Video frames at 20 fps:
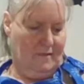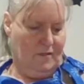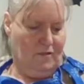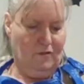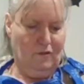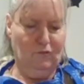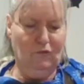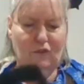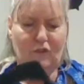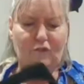
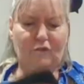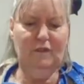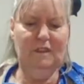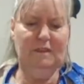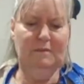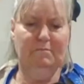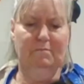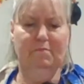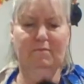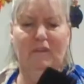So the world was
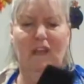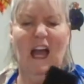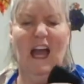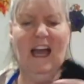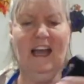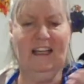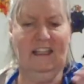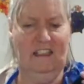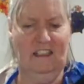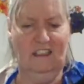
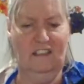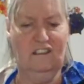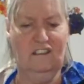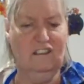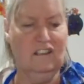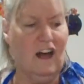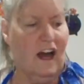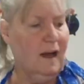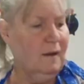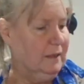black and
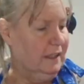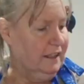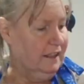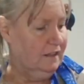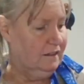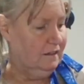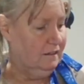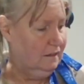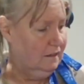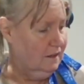
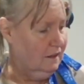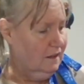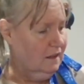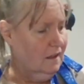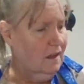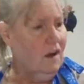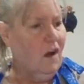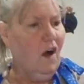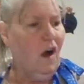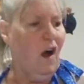globby and
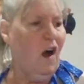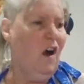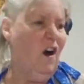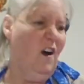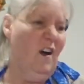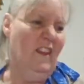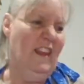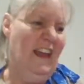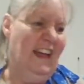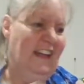
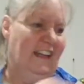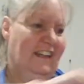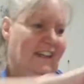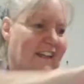all that